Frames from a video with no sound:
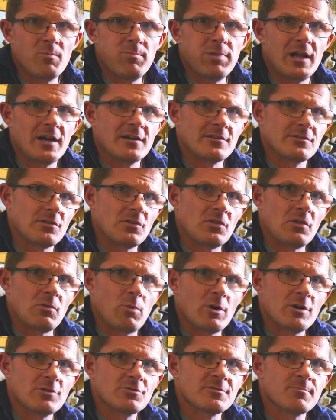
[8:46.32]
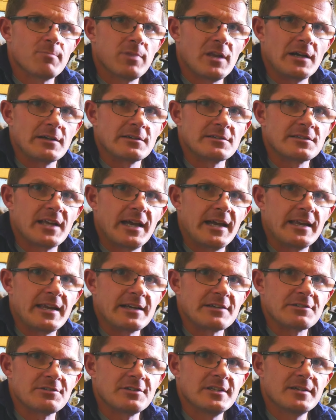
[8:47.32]
plugs, or the Welsh plugs, had
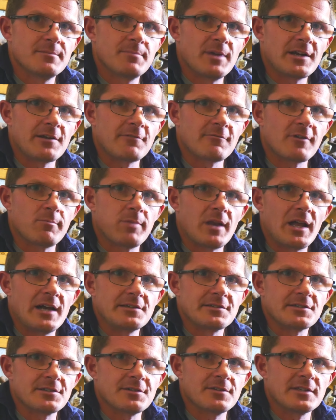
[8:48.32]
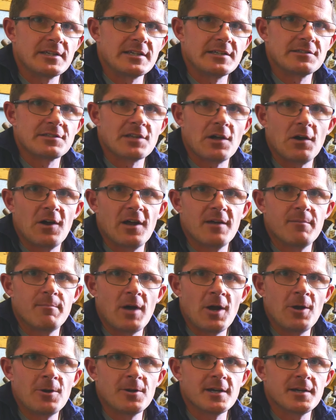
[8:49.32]
actually been replaced on the entire
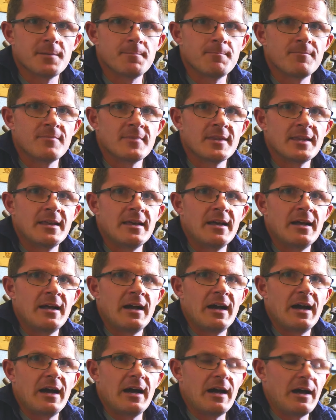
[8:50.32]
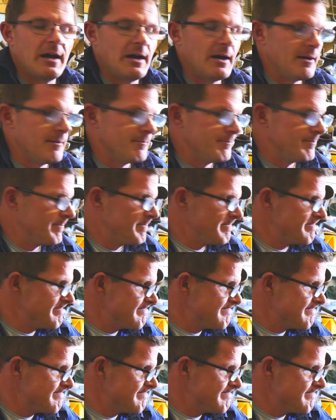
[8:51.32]
motor. And